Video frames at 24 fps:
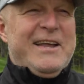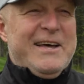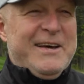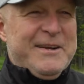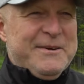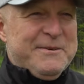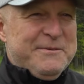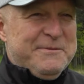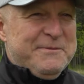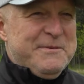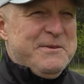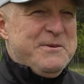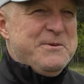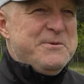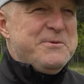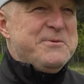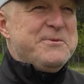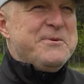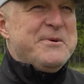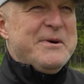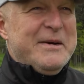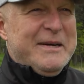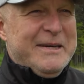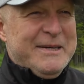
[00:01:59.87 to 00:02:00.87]
a lot of
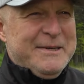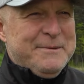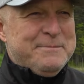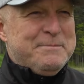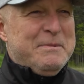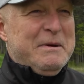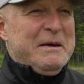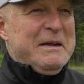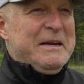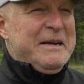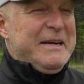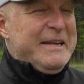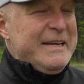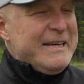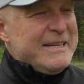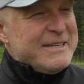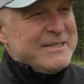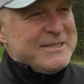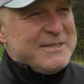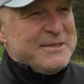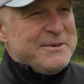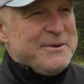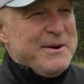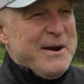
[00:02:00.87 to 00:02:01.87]
new uh,
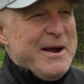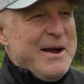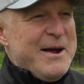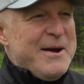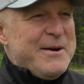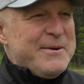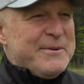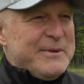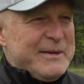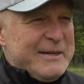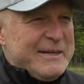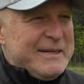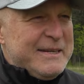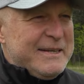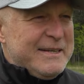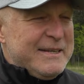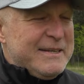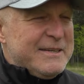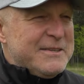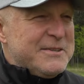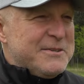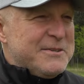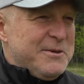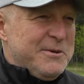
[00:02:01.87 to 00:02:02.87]
buildings around and
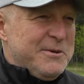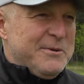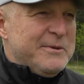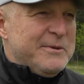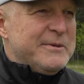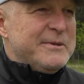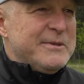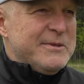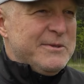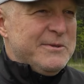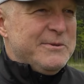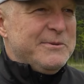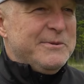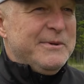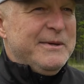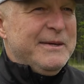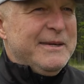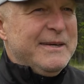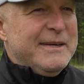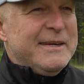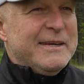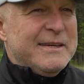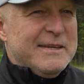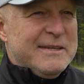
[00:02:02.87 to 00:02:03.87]
uh, so so
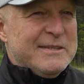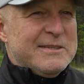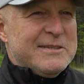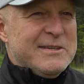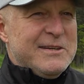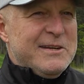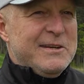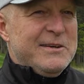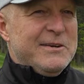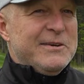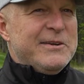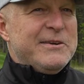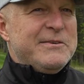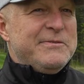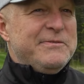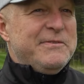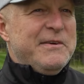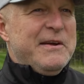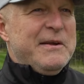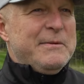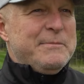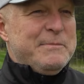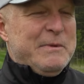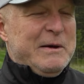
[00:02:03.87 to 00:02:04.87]
it's a little
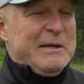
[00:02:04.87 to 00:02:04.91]
different